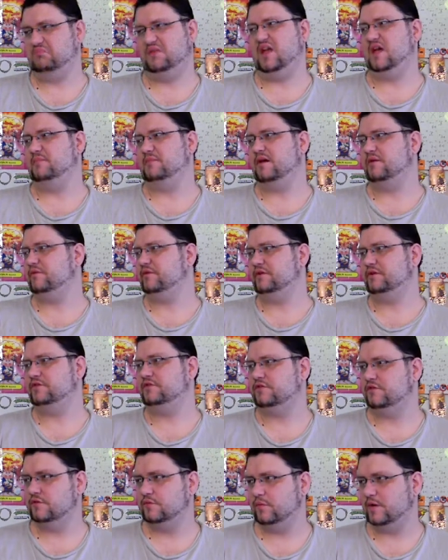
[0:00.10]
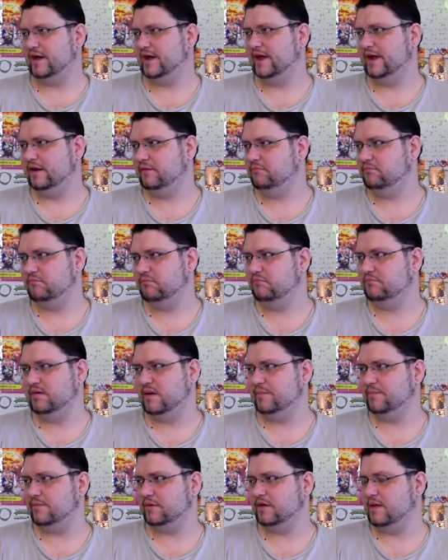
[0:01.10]
Yeah, I'm not really sure why
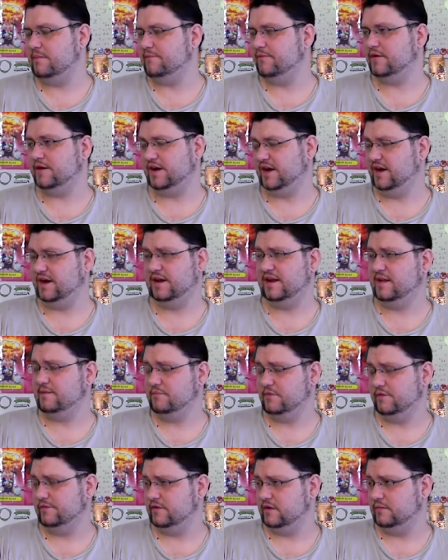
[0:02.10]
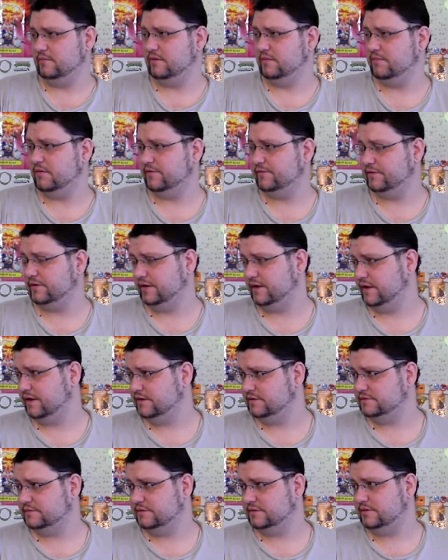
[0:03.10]
people keep forgetting that movie. To be perfectly
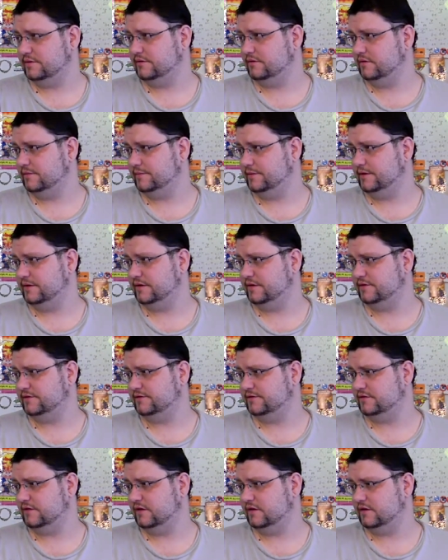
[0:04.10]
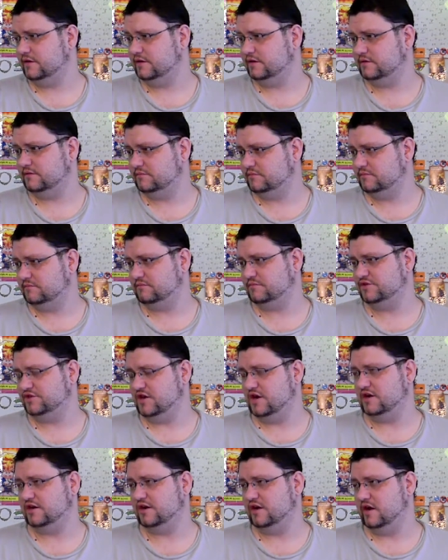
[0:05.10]
honest with you, I mean it's uh,
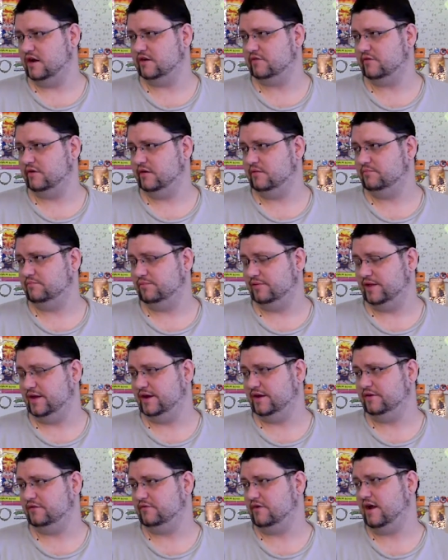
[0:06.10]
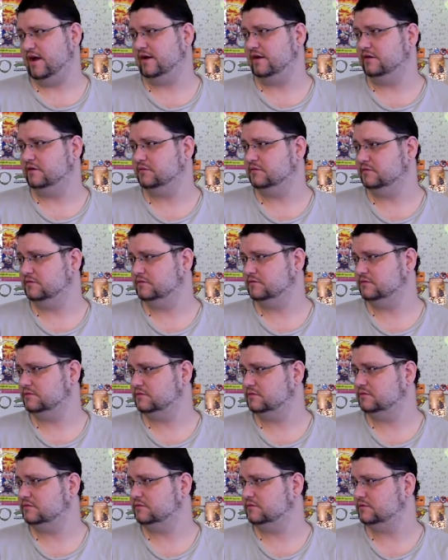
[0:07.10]
Sean Connery playing a dragon.
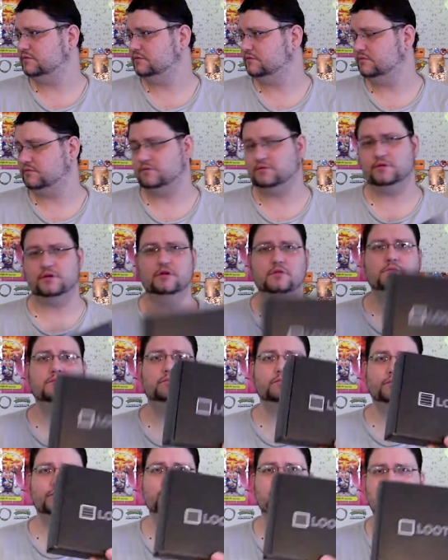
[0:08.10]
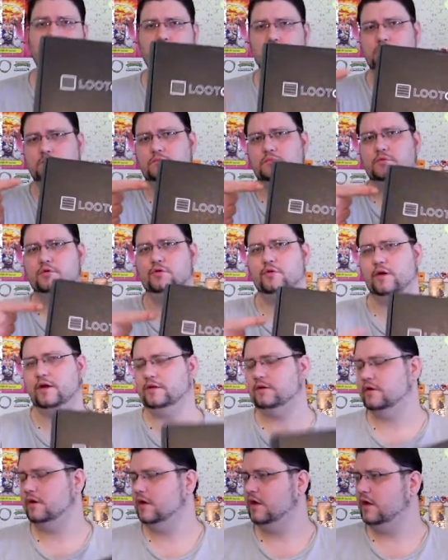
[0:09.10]
You know, Luke,
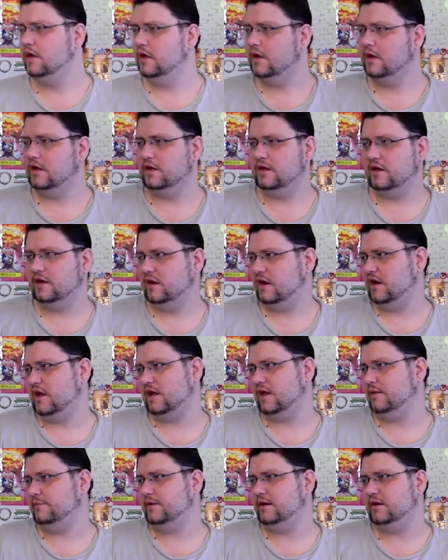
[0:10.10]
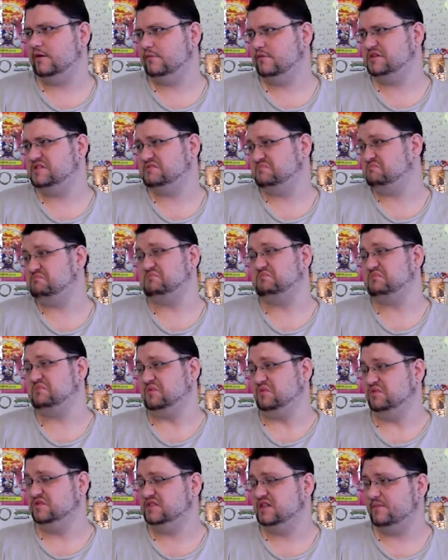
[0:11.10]
Luke Yeah, I mean it was
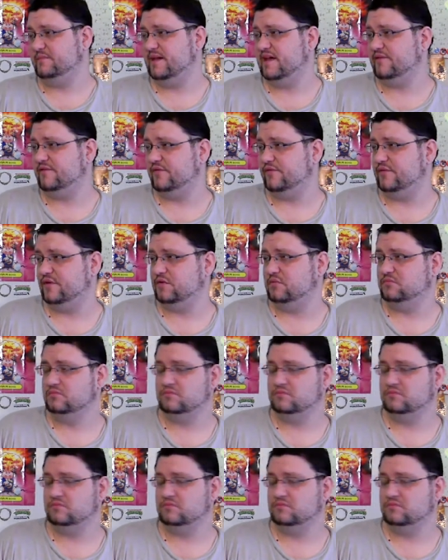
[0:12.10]
wasn't that bad of a film.